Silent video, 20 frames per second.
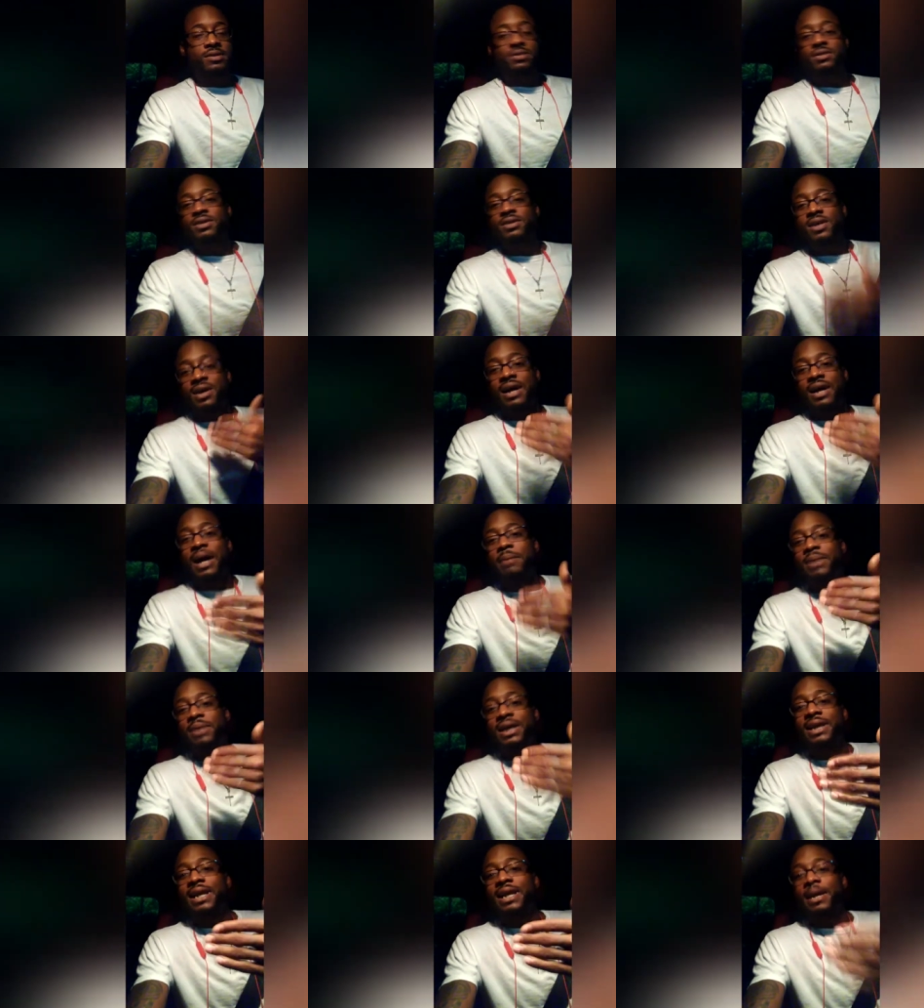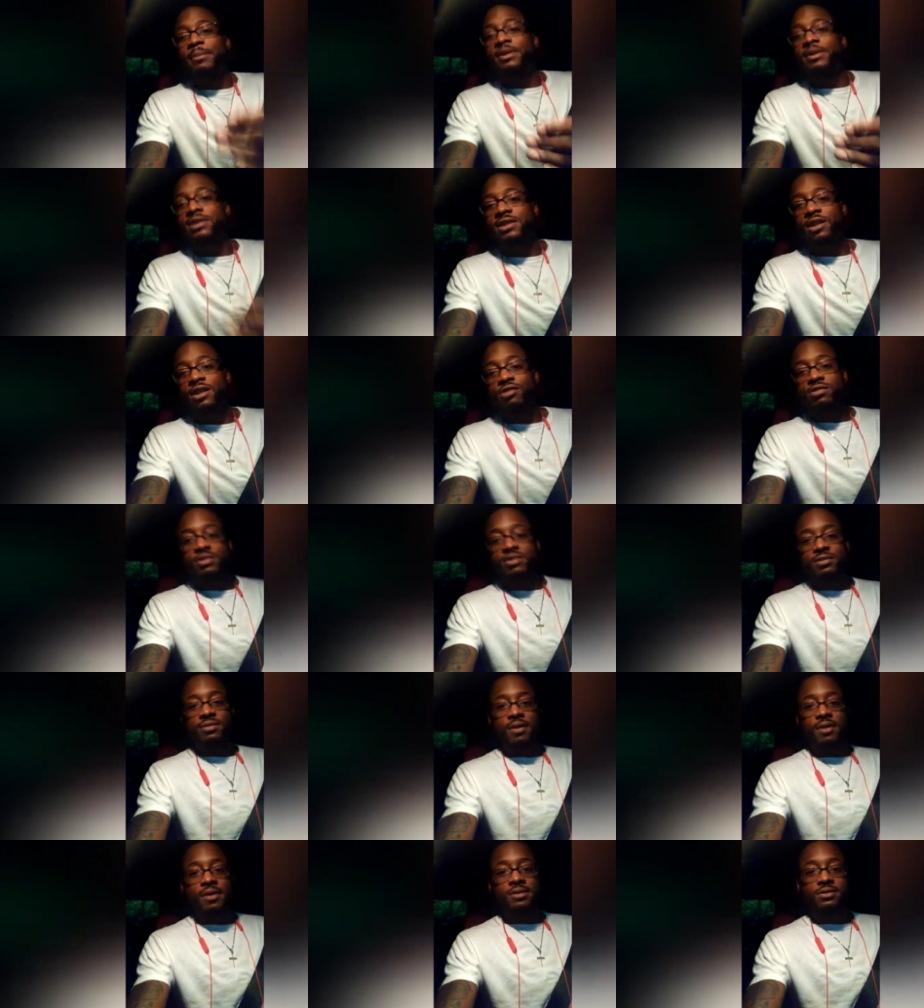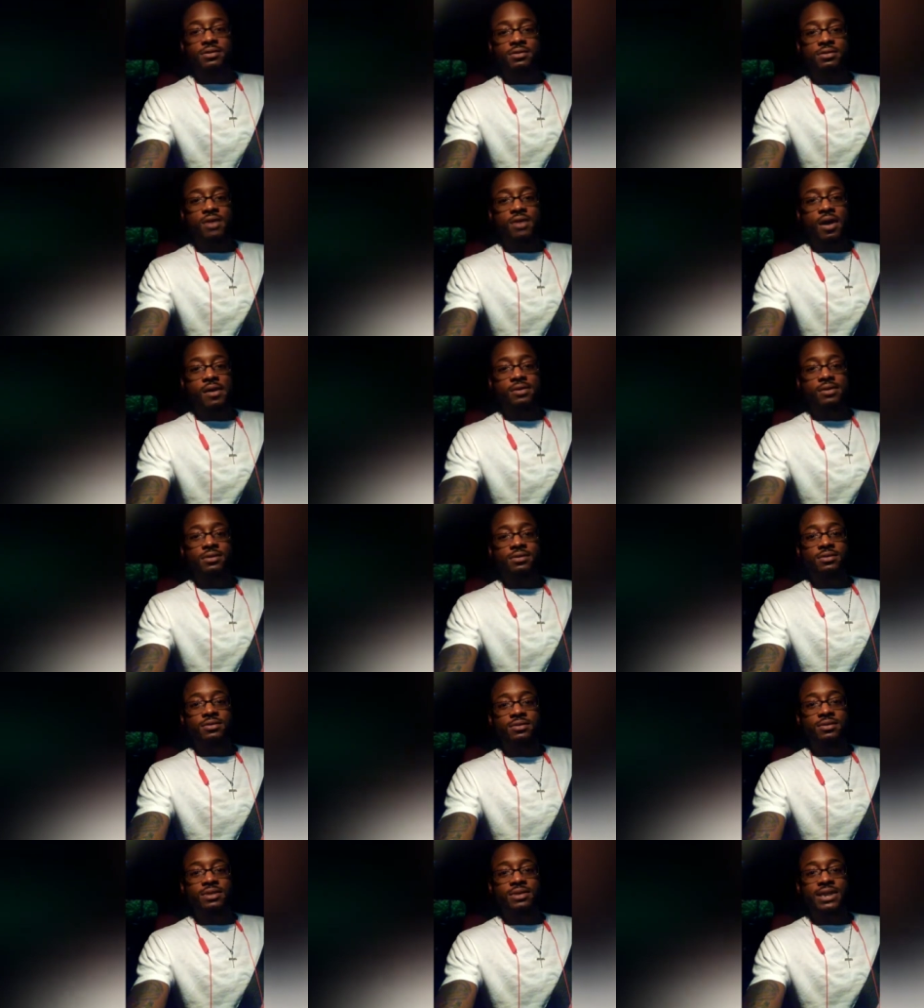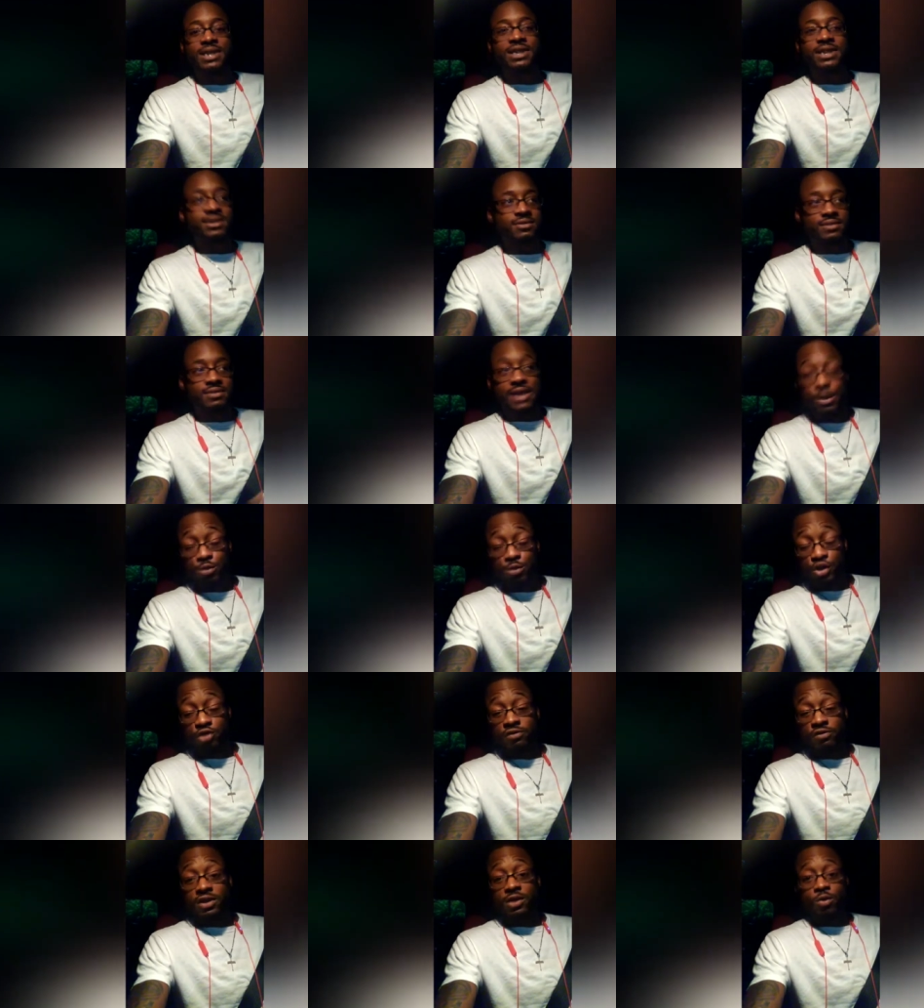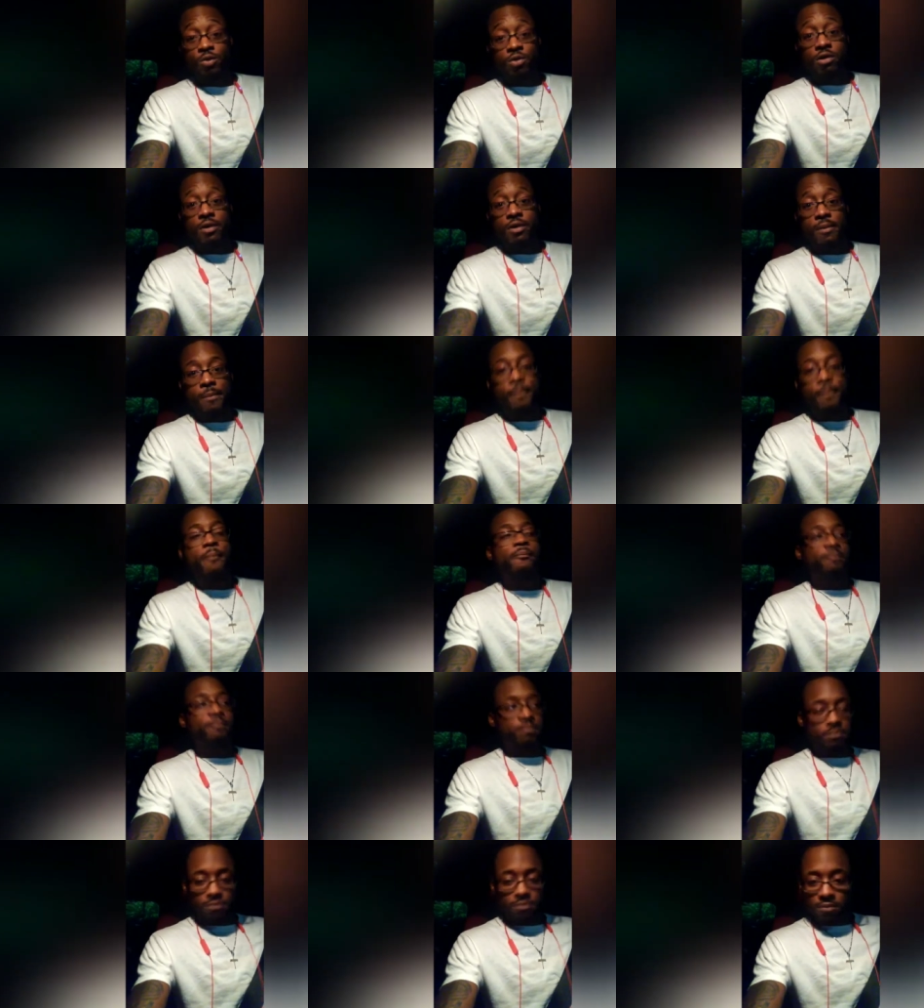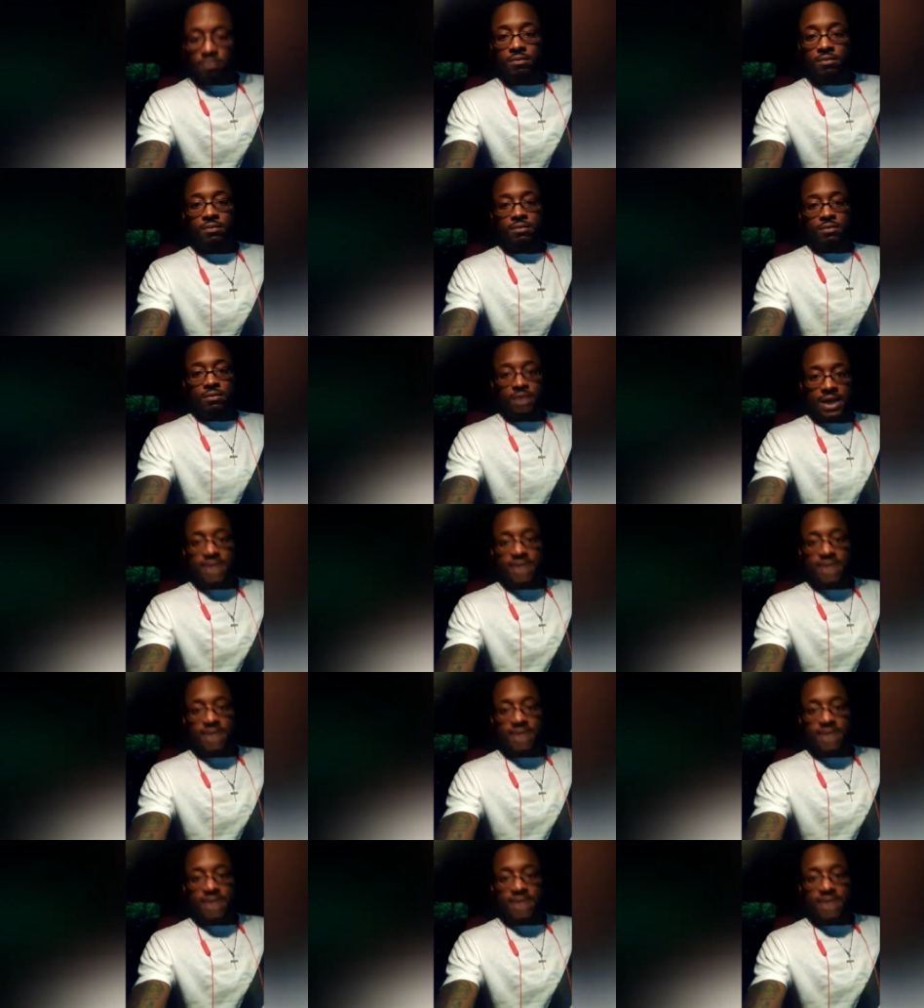I'm getting that much closer. Then is that what you really want? Yes.